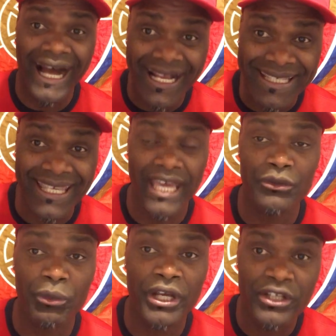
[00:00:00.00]

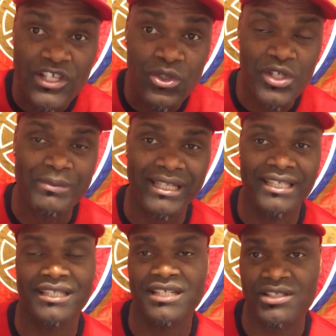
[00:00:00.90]
again where there's no
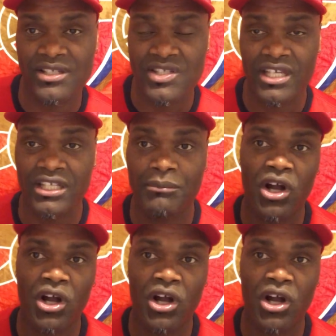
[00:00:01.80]
spectators in the stadium.